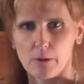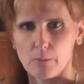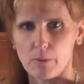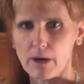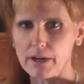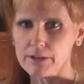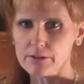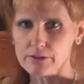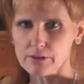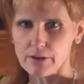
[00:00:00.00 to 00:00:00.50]

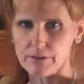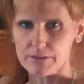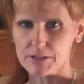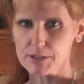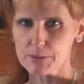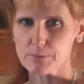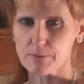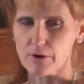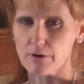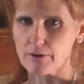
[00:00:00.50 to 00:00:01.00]
While you're on
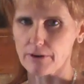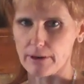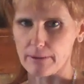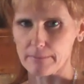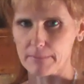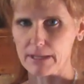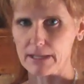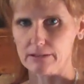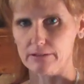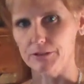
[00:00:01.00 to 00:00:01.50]
this
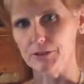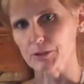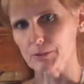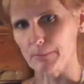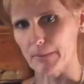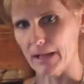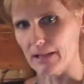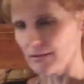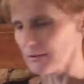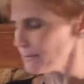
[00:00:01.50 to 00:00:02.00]
program, Healing Your
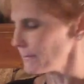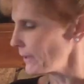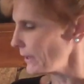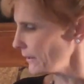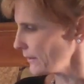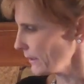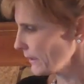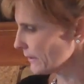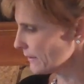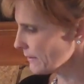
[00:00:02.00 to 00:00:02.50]
Bowel and
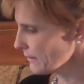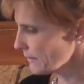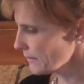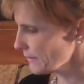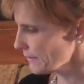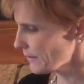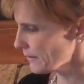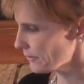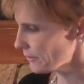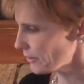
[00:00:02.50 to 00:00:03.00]
Body,
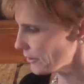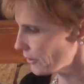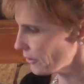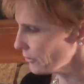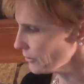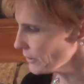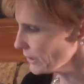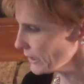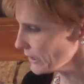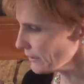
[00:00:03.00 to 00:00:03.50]
there are
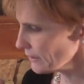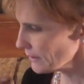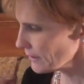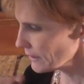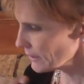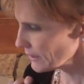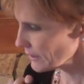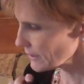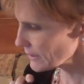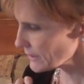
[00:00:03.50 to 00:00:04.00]
only
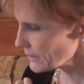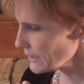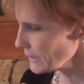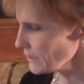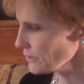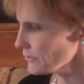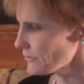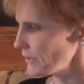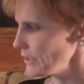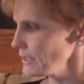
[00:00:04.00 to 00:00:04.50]

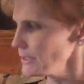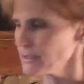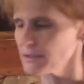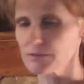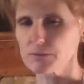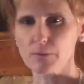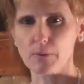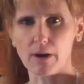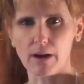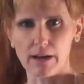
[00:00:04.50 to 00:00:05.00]
6
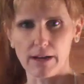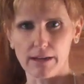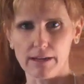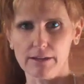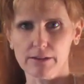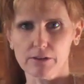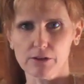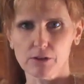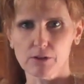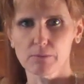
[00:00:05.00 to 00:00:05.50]
reasons why
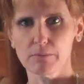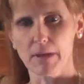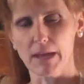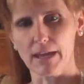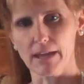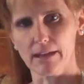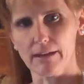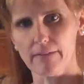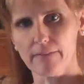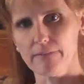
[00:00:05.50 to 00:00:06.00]
you
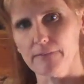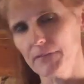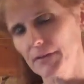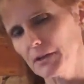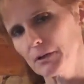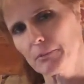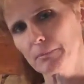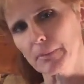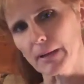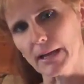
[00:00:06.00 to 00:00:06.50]
may
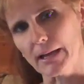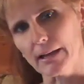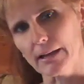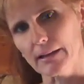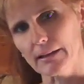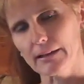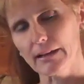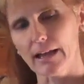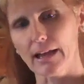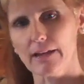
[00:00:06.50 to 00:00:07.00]
feel
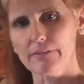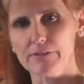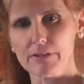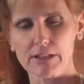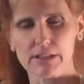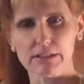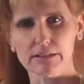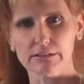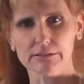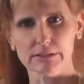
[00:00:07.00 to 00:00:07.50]
bad, have an
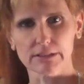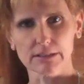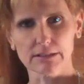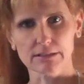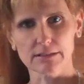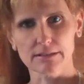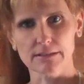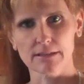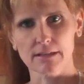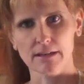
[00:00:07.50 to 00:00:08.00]

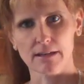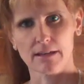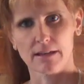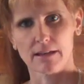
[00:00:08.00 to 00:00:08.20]
illness,